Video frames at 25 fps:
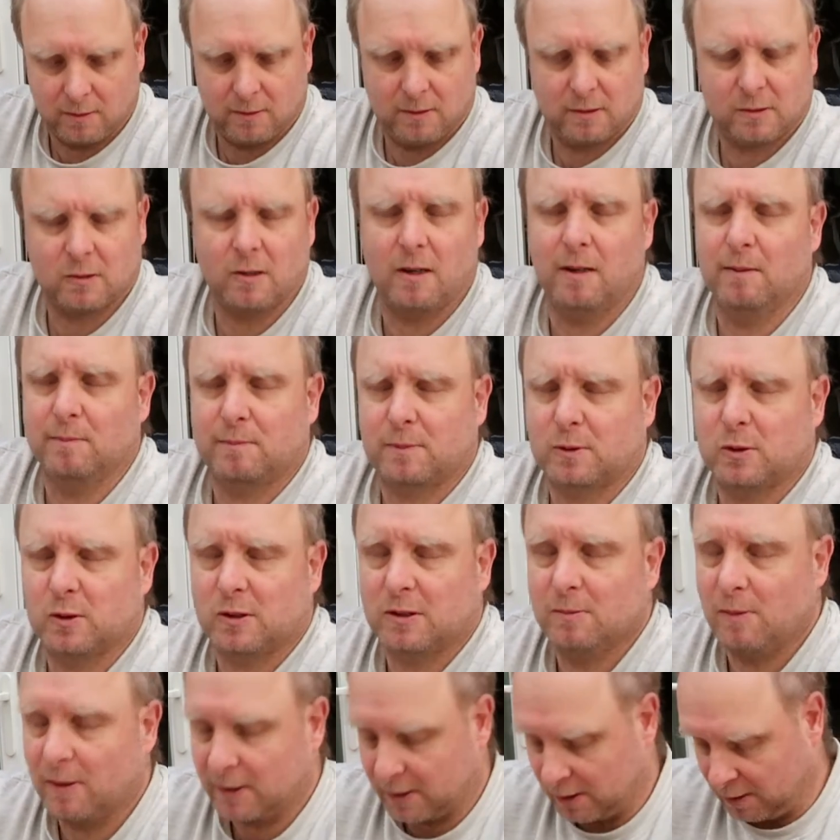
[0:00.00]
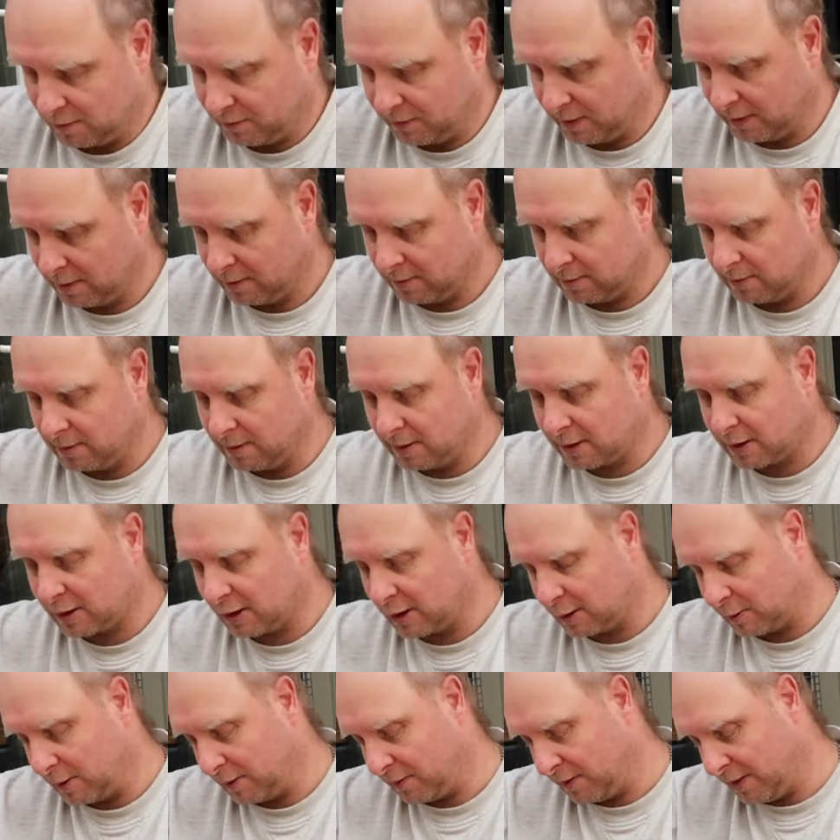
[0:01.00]
So I'm talking to myself here.
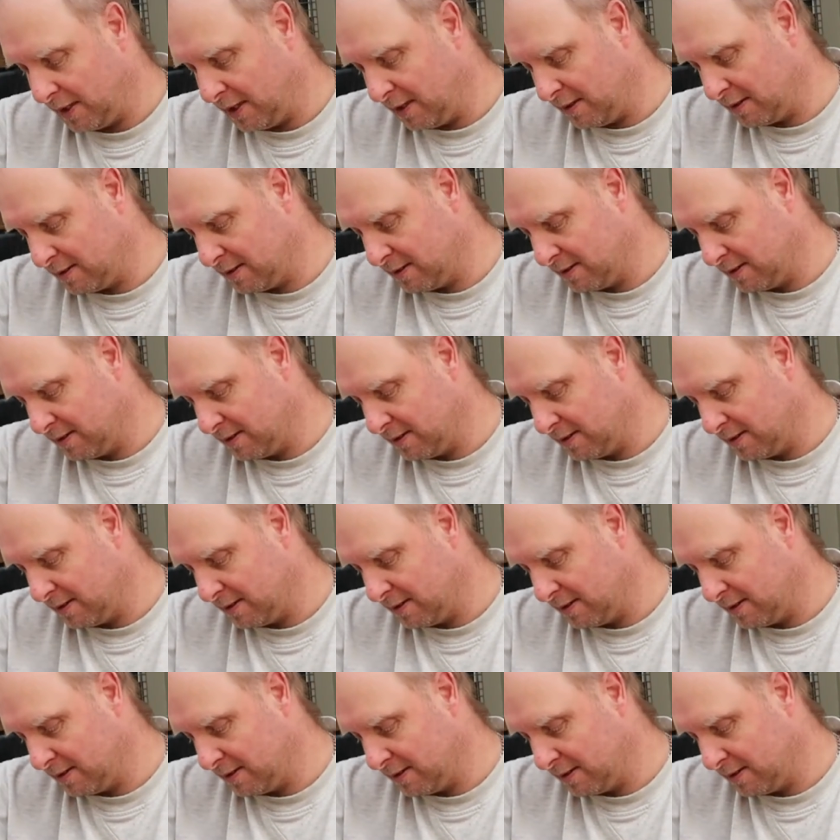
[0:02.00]
Excuse me for that.